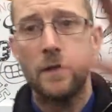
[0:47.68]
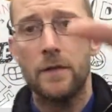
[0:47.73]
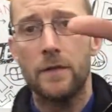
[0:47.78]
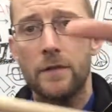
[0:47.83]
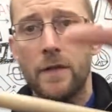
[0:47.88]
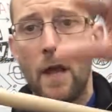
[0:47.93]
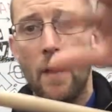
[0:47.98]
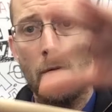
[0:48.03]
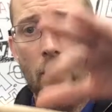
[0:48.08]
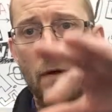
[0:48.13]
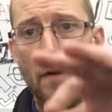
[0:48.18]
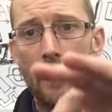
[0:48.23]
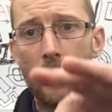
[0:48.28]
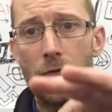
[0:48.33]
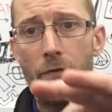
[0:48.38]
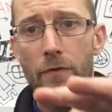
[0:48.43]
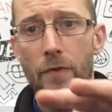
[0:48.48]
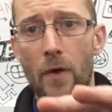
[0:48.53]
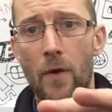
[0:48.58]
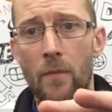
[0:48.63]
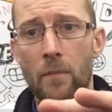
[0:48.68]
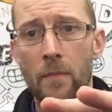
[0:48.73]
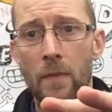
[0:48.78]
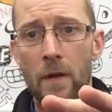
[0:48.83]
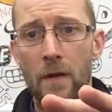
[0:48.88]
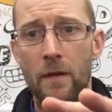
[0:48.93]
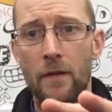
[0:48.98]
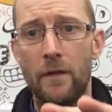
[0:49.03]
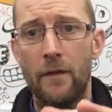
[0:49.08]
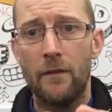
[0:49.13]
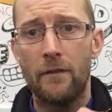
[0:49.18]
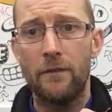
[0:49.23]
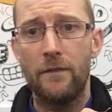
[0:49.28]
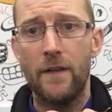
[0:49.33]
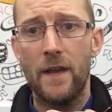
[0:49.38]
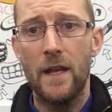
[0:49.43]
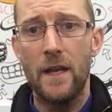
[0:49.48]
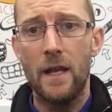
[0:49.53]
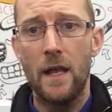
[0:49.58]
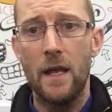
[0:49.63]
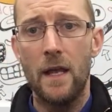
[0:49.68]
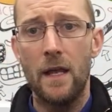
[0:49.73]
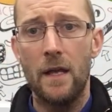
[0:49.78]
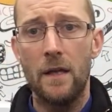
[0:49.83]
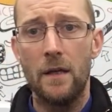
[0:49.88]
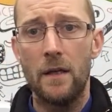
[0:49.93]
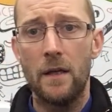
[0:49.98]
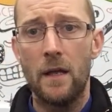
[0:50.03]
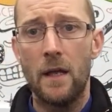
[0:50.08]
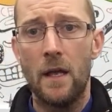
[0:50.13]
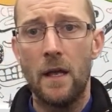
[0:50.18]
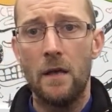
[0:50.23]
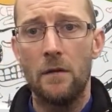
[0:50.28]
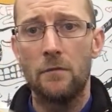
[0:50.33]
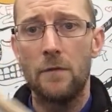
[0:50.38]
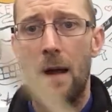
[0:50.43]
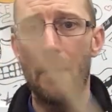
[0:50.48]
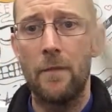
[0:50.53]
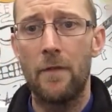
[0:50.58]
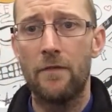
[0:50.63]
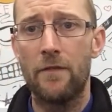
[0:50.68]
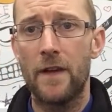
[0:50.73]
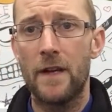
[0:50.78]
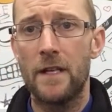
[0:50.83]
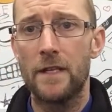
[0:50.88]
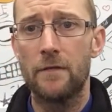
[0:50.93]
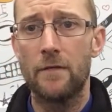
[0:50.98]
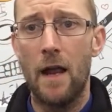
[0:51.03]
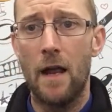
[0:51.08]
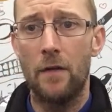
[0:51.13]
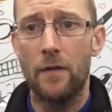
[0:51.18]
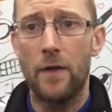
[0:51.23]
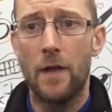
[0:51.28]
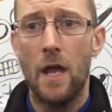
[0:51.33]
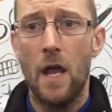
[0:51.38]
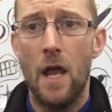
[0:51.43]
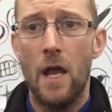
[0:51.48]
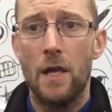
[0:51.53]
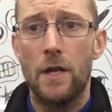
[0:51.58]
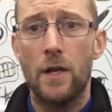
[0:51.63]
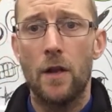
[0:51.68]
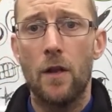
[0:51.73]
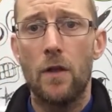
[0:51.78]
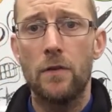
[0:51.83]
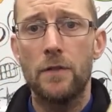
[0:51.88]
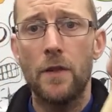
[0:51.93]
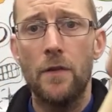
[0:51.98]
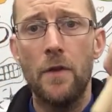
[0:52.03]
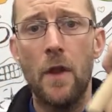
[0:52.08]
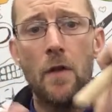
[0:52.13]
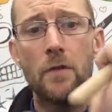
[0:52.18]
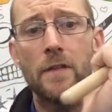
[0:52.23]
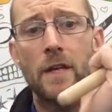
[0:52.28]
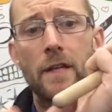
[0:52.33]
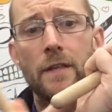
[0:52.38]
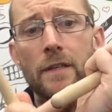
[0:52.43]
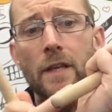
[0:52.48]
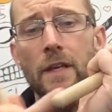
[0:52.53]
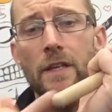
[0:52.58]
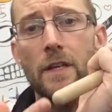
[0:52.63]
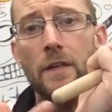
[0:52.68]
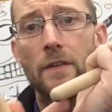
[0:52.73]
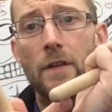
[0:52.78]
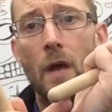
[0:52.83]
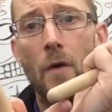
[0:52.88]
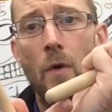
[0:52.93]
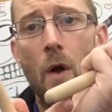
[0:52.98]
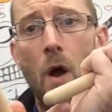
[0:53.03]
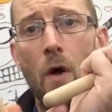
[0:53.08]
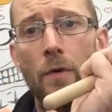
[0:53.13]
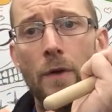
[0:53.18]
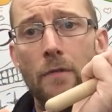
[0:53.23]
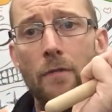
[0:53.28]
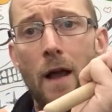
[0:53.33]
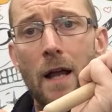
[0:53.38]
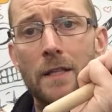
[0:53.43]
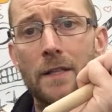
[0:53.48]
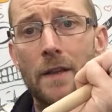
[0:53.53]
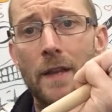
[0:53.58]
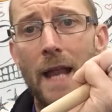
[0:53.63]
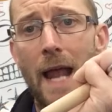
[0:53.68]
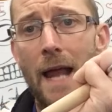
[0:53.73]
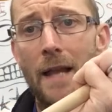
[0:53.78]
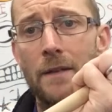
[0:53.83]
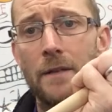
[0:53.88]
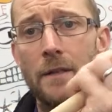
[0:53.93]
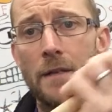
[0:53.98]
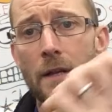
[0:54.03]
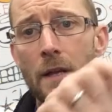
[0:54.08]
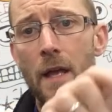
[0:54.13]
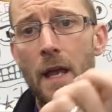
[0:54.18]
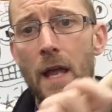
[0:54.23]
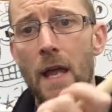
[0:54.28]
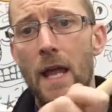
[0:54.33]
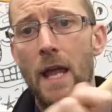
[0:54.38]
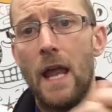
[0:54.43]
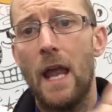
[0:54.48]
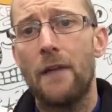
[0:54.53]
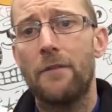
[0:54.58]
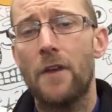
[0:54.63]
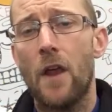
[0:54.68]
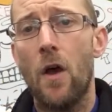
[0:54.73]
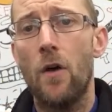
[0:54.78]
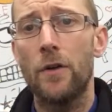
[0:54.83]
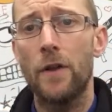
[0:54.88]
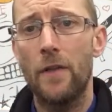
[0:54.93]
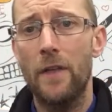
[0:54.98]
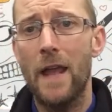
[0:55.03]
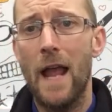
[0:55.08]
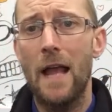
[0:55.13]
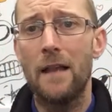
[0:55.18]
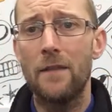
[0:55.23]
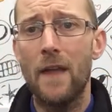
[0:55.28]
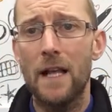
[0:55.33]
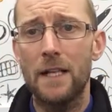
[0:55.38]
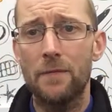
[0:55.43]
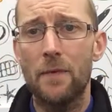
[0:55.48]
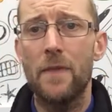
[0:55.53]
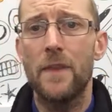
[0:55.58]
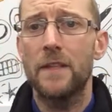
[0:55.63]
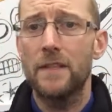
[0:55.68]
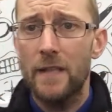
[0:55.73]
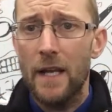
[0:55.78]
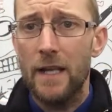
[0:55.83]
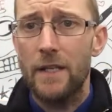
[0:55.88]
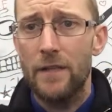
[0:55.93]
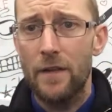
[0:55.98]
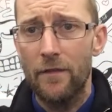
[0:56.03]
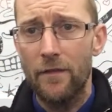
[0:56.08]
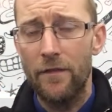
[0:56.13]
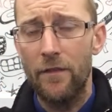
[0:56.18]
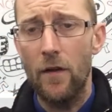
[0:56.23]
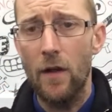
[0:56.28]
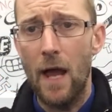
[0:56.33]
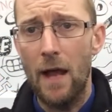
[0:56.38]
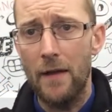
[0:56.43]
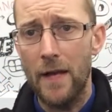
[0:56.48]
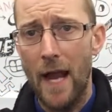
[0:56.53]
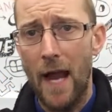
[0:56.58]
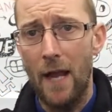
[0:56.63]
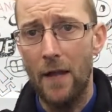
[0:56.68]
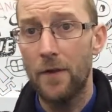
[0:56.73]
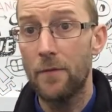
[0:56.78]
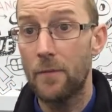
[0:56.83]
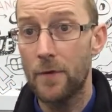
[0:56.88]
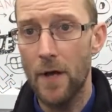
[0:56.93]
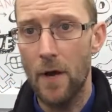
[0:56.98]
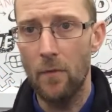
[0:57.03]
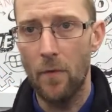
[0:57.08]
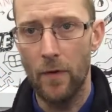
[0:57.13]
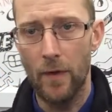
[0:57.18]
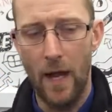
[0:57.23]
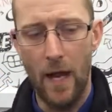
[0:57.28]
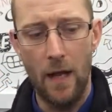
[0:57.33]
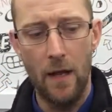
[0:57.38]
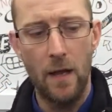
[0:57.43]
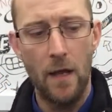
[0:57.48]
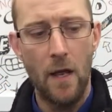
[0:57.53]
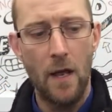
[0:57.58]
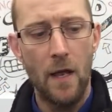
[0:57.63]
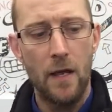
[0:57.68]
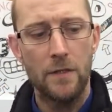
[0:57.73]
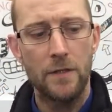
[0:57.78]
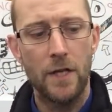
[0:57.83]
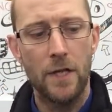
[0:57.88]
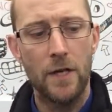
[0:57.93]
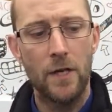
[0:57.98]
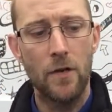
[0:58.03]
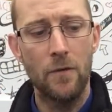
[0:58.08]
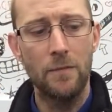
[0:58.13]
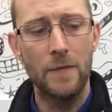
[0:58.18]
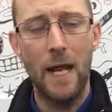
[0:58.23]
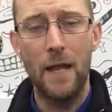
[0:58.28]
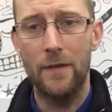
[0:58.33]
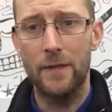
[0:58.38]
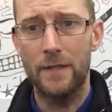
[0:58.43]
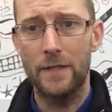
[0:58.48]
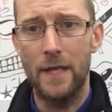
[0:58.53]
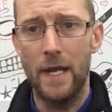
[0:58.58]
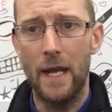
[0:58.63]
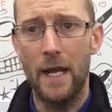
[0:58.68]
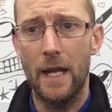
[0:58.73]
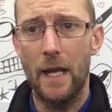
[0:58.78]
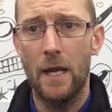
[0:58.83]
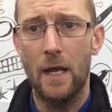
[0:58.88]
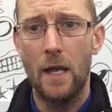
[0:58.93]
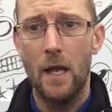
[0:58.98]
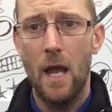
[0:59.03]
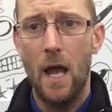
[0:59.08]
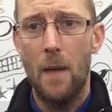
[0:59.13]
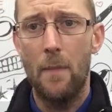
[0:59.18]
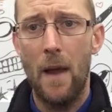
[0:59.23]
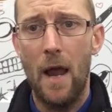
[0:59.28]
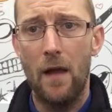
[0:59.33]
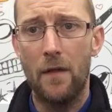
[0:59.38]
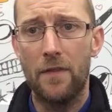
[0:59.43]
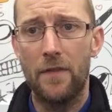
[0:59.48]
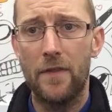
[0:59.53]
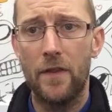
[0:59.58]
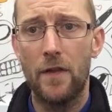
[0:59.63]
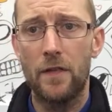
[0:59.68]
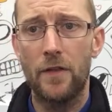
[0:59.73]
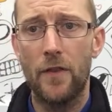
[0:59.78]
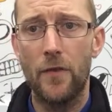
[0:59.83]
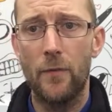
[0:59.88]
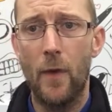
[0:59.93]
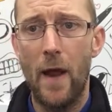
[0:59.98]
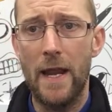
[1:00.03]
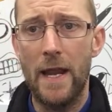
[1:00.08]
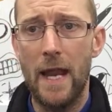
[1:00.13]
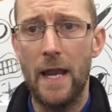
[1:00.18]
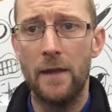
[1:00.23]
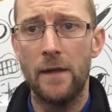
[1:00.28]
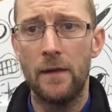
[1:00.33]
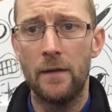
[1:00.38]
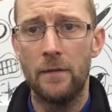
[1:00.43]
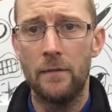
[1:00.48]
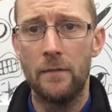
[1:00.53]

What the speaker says: So thumb, finger, wrap the fingers around. You'll also notice you don't hold it right at the end. If you hold it at the end, that's when the sticks can fall out your hand, and we don't want that. So you come down the stick about a third of the way in,